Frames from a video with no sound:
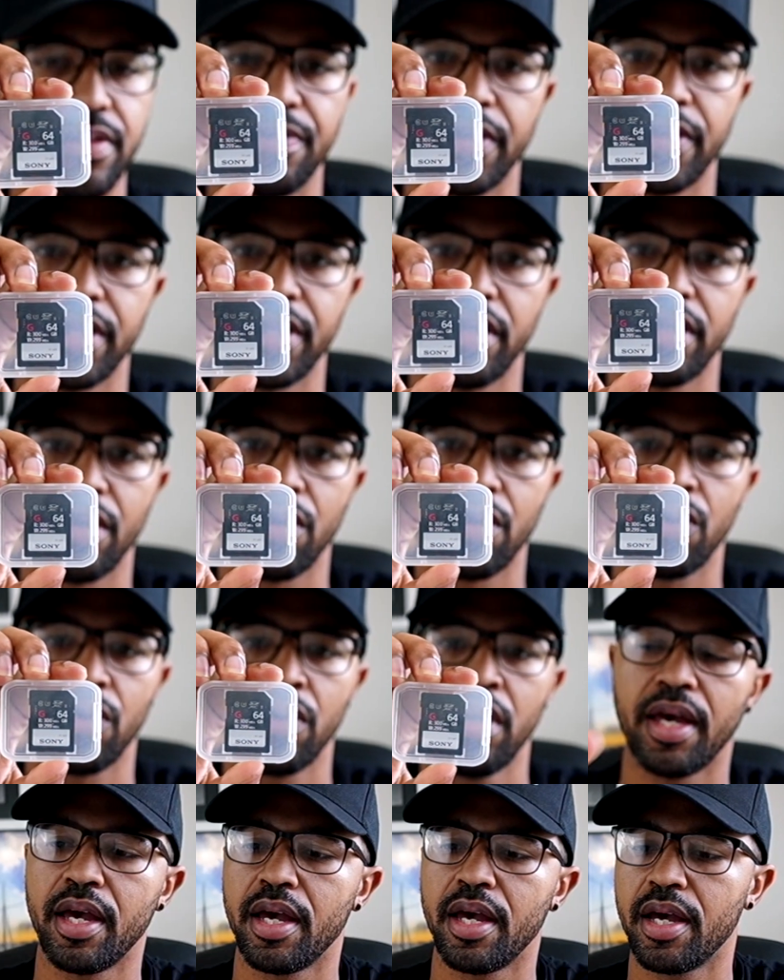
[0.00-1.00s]
or video
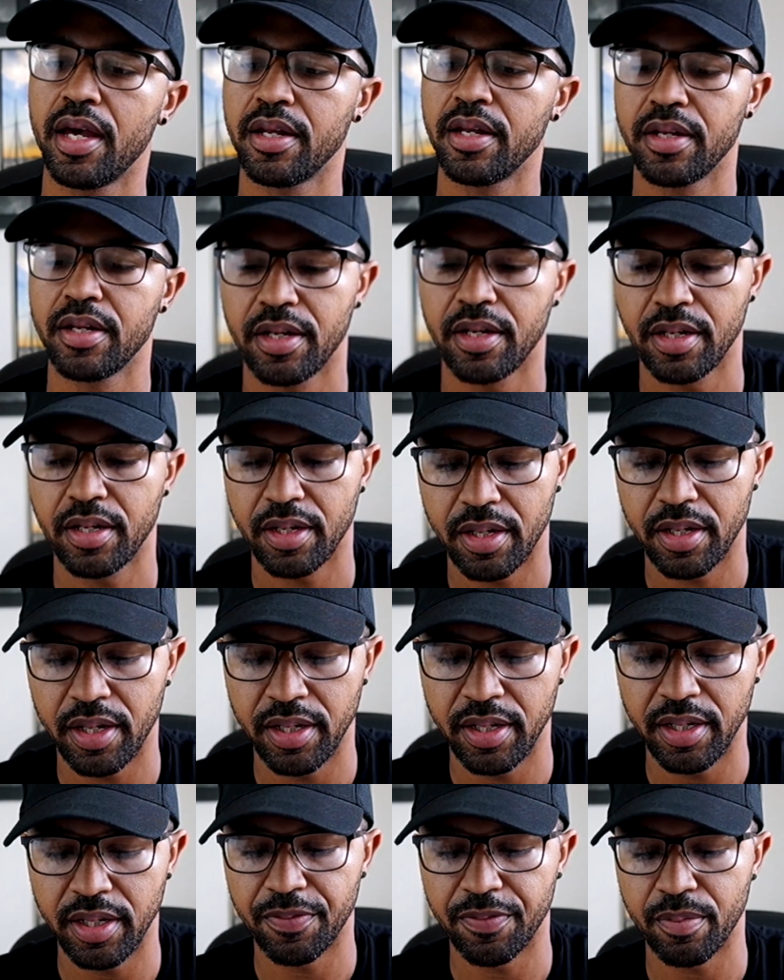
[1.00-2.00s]
and
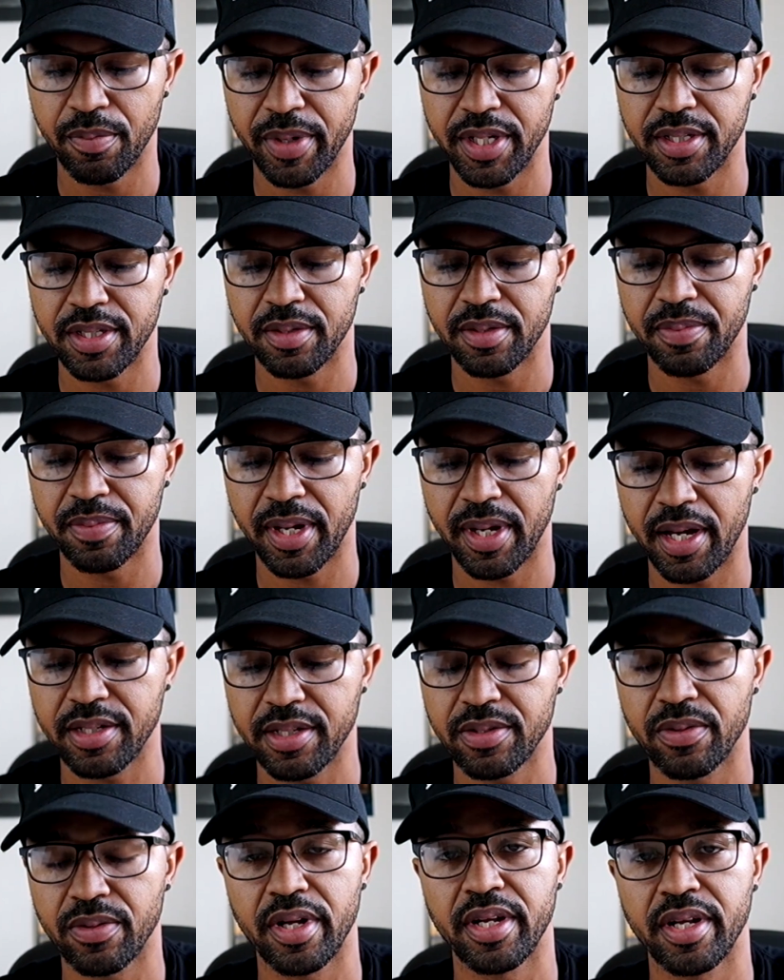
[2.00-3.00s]
any information
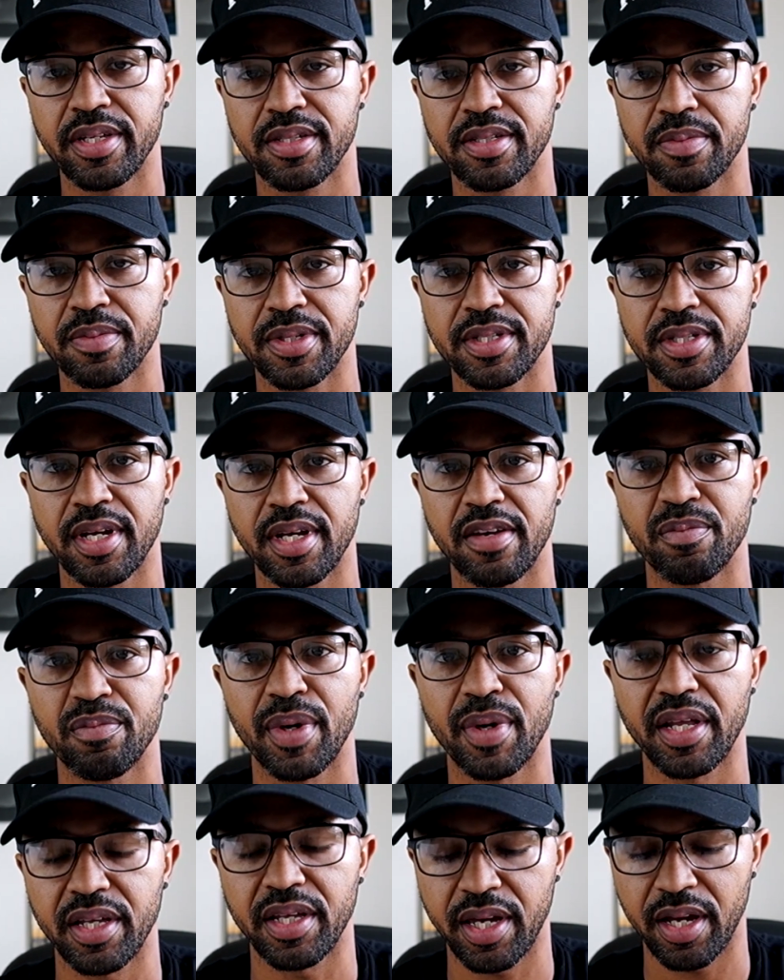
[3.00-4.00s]
passed or that needs to be saved
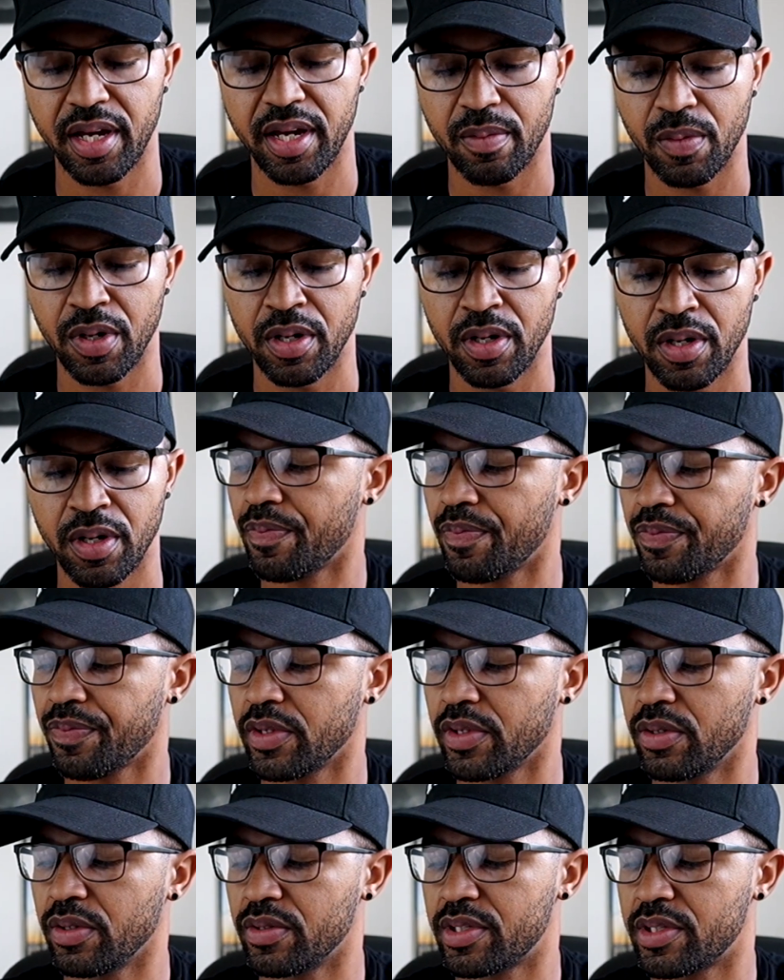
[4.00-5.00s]
by the camera.
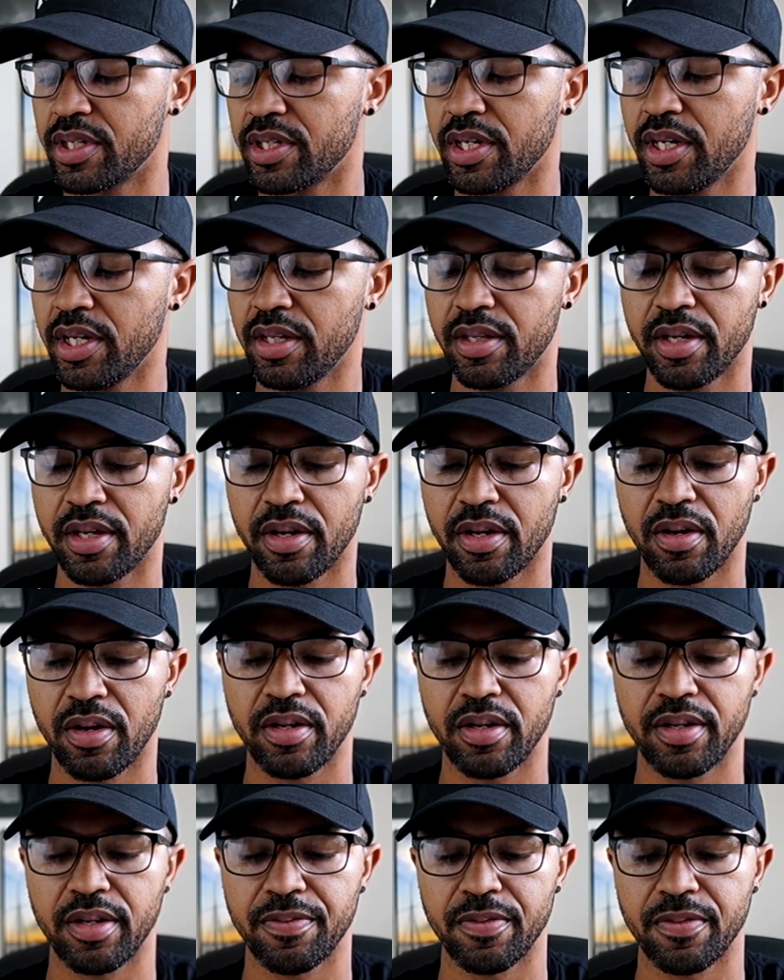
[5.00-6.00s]
You see there are
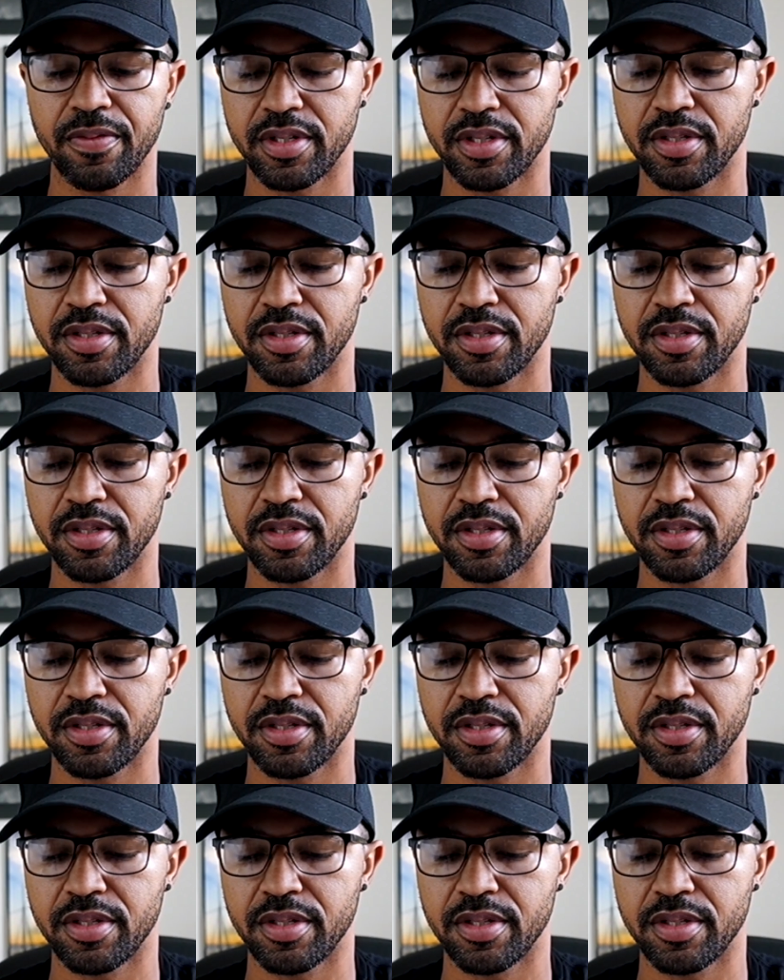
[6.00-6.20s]
different